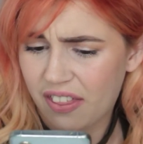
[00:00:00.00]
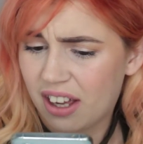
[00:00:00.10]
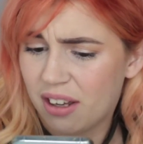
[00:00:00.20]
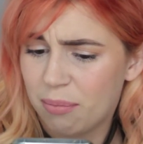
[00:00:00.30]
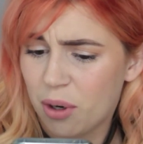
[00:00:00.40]

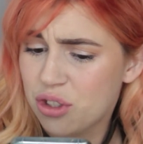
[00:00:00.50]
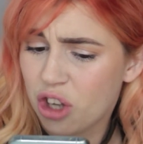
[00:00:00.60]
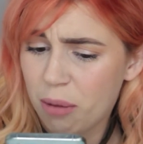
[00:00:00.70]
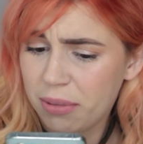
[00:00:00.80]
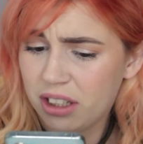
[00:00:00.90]
the most
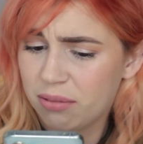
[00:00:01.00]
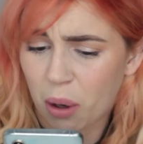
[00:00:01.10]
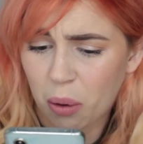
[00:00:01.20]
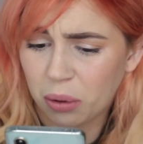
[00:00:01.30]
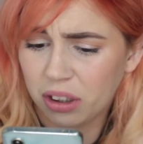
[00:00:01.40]
common
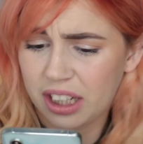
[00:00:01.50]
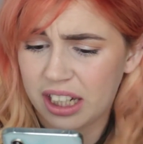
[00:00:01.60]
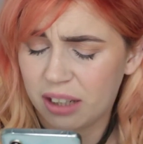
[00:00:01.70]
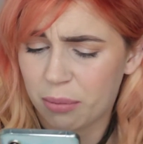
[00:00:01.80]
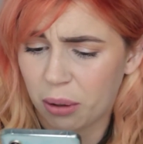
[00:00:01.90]

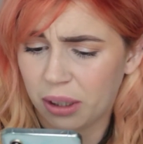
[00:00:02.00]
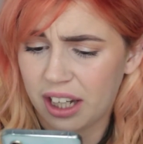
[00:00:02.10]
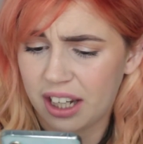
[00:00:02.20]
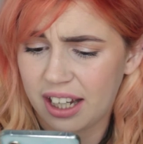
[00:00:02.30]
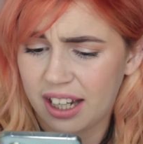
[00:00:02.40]

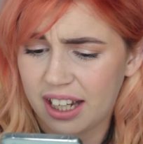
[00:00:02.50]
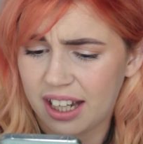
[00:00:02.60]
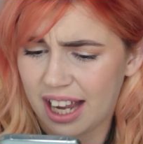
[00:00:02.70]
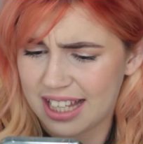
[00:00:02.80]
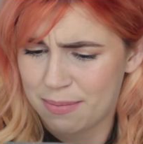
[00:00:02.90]
molar
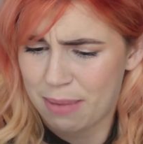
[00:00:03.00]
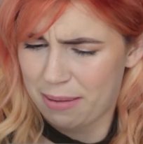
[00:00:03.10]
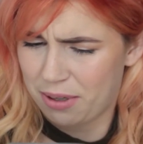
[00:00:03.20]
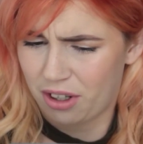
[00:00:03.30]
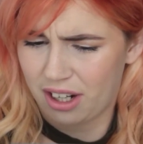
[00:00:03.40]
has a
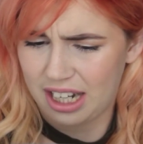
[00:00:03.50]
baby or not.